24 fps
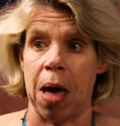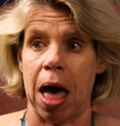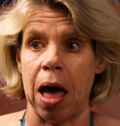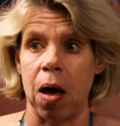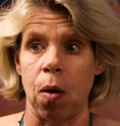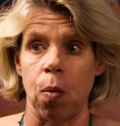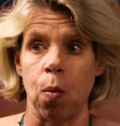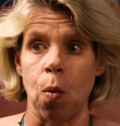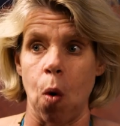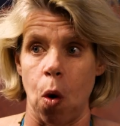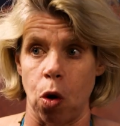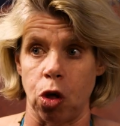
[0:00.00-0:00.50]

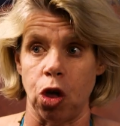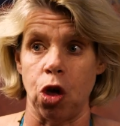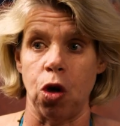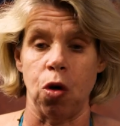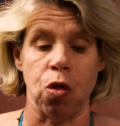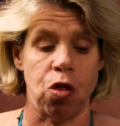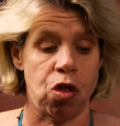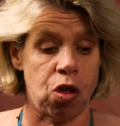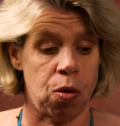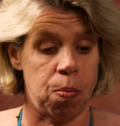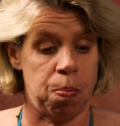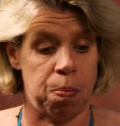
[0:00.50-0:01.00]
about what
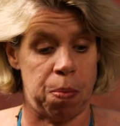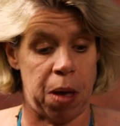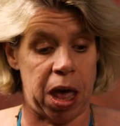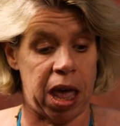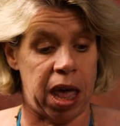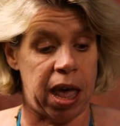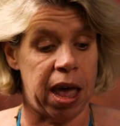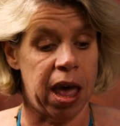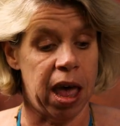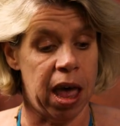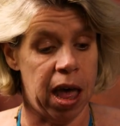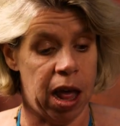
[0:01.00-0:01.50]
you should
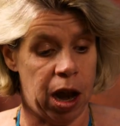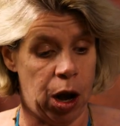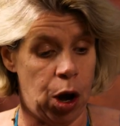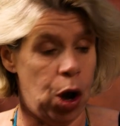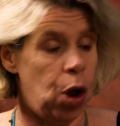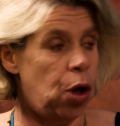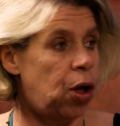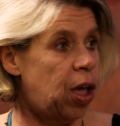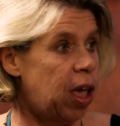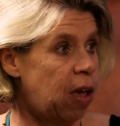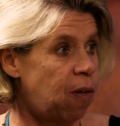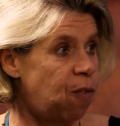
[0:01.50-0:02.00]
be
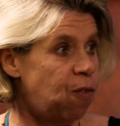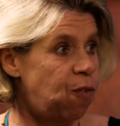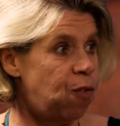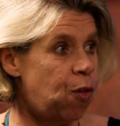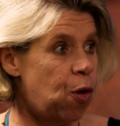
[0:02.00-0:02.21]
looking